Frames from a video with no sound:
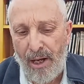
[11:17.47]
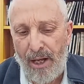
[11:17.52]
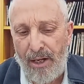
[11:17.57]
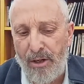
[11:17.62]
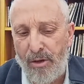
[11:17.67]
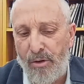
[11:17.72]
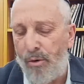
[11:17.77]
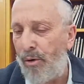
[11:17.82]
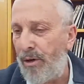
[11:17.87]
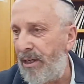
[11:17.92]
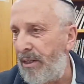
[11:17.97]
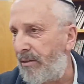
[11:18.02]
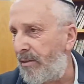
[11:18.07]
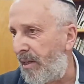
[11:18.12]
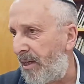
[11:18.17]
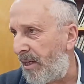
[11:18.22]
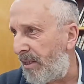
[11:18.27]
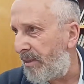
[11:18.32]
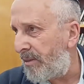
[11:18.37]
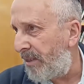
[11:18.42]
And according
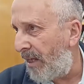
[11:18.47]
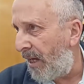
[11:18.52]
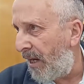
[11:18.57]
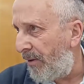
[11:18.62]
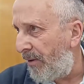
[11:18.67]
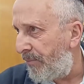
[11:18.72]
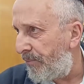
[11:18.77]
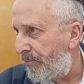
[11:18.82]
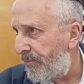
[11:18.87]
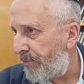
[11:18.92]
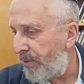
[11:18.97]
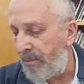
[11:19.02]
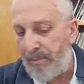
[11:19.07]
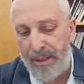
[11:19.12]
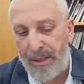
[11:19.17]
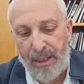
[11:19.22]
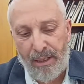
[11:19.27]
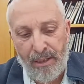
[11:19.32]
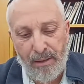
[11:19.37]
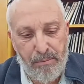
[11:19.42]
to Chazal, in
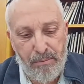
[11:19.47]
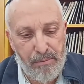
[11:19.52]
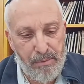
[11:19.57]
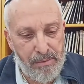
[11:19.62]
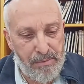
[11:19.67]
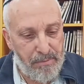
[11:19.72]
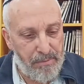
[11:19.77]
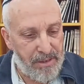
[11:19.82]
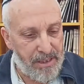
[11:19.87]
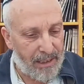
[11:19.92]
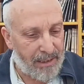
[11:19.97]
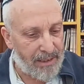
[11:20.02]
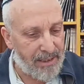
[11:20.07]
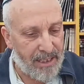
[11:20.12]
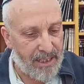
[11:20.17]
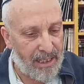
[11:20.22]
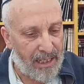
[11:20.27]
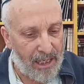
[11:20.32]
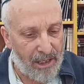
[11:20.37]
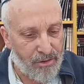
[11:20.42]
Masechet
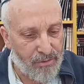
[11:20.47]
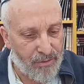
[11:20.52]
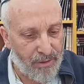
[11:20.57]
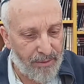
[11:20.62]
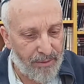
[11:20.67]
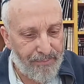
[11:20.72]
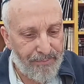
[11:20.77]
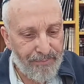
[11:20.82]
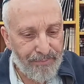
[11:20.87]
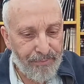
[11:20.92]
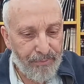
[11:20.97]
Sanhedrin,